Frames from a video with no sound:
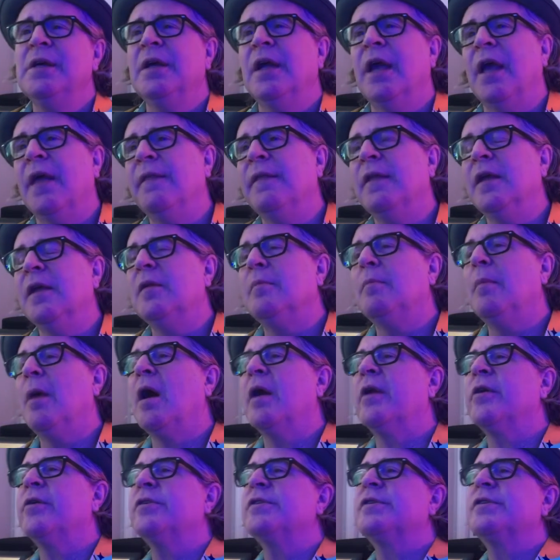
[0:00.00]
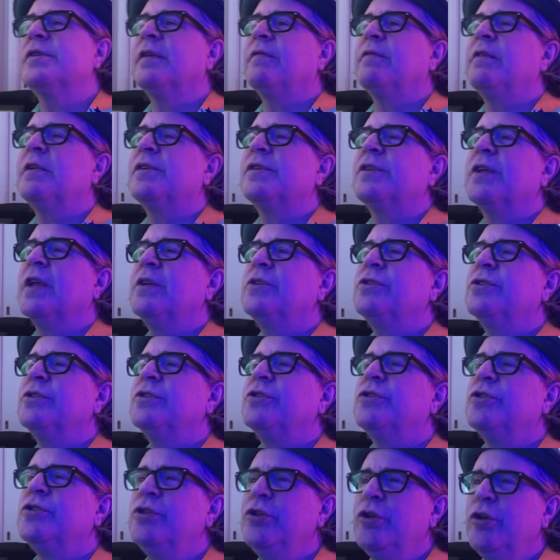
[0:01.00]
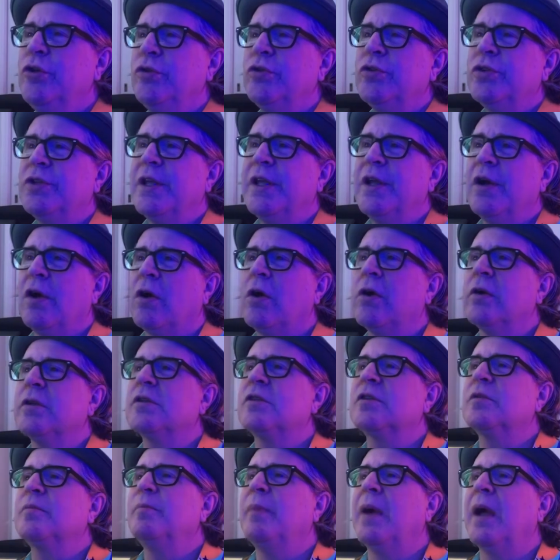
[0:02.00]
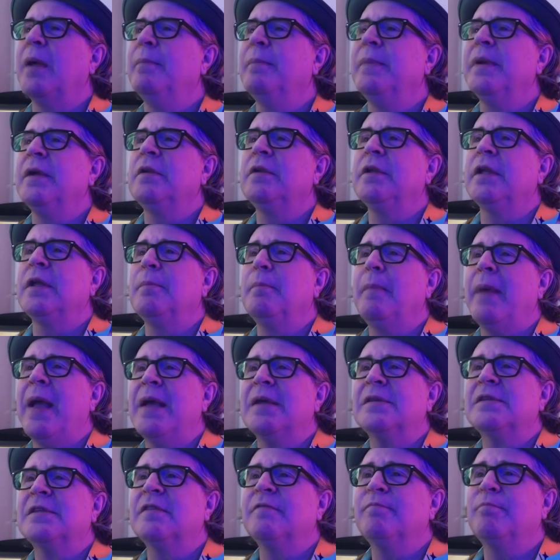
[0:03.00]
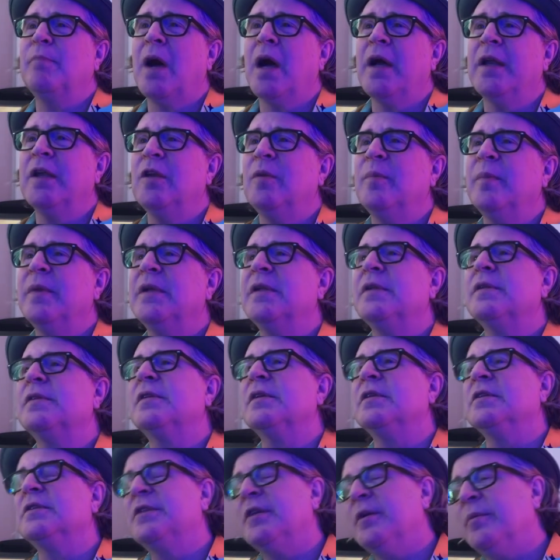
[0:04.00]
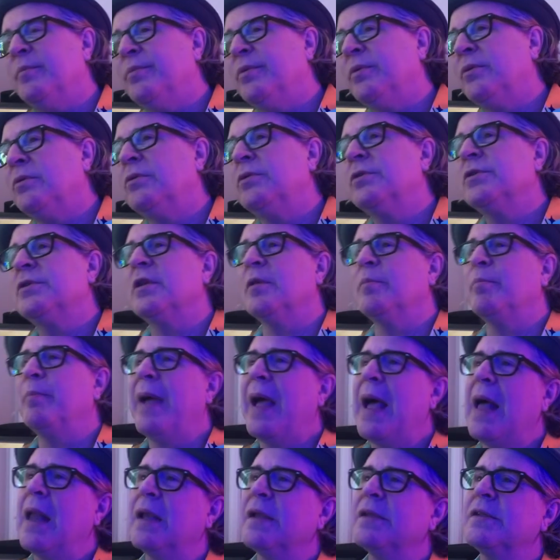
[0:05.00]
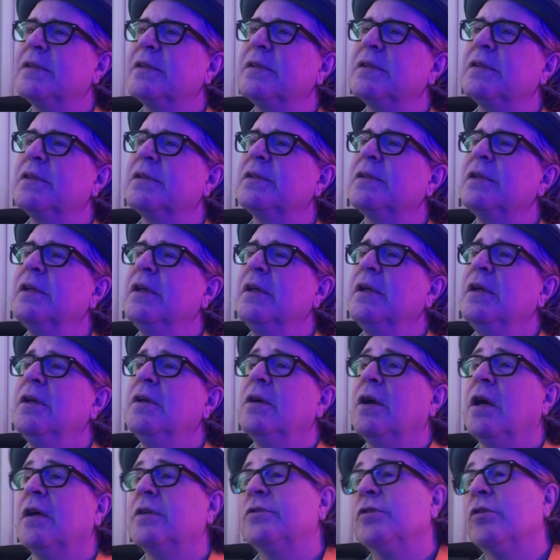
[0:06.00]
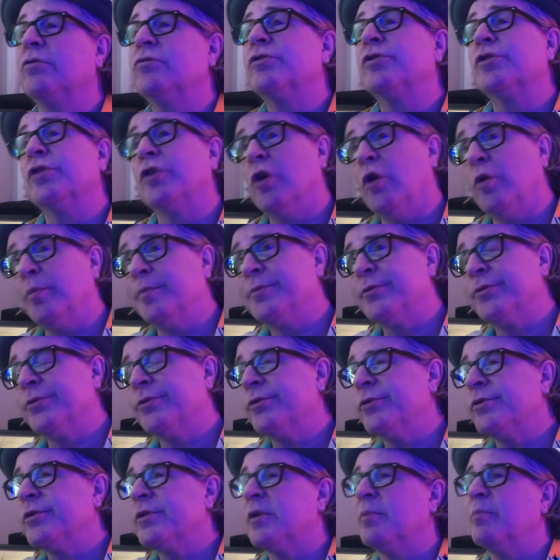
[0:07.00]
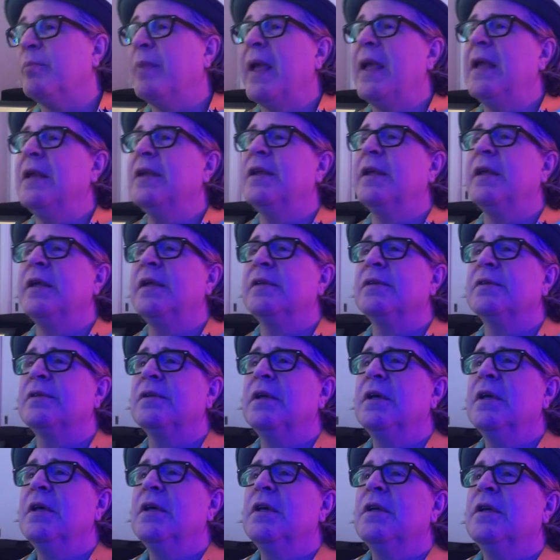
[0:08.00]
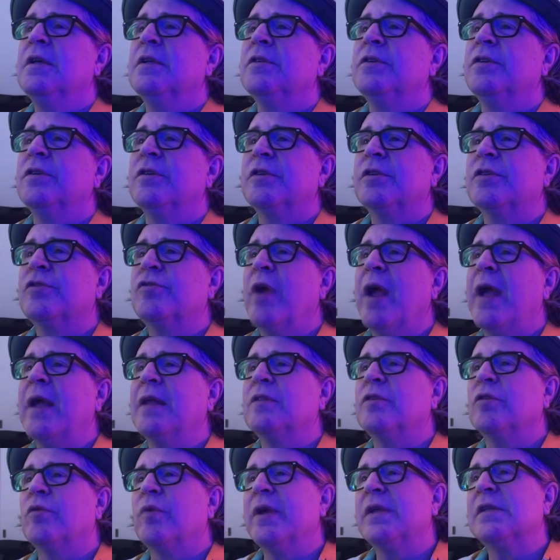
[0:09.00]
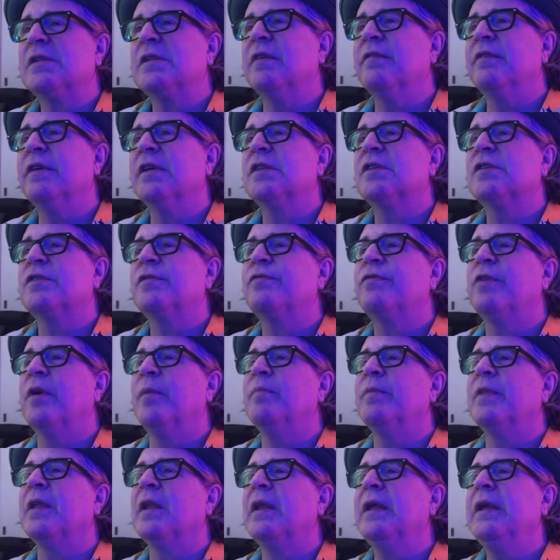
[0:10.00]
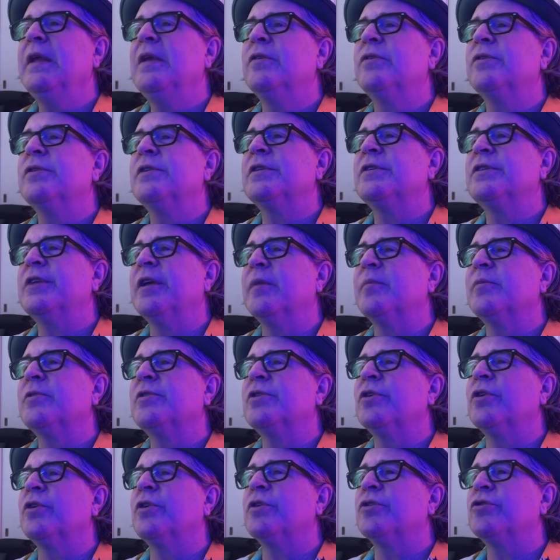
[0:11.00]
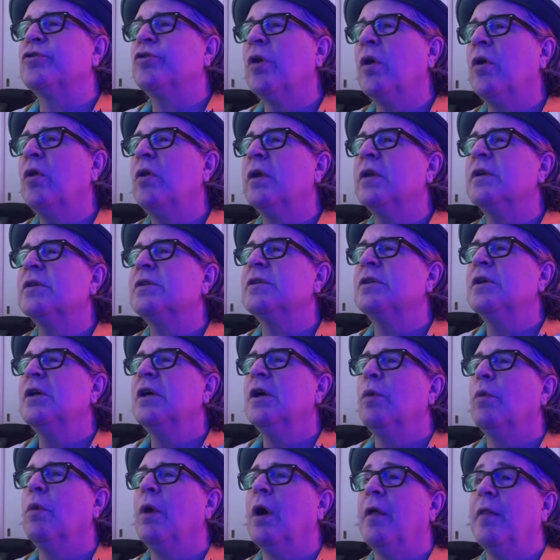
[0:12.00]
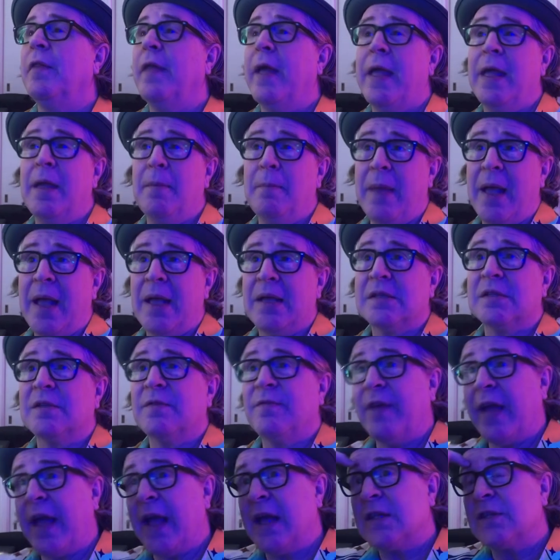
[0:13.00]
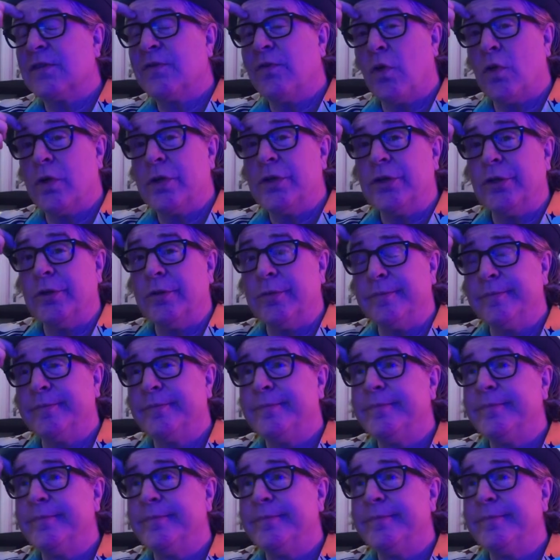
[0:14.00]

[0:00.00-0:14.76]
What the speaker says: and then modern civilizations used the arts by building massive monuments and temples and palaces, also sculptures and paintings, to distract the rest of us from the leaders' attempts to control us while they amassed vast fortune.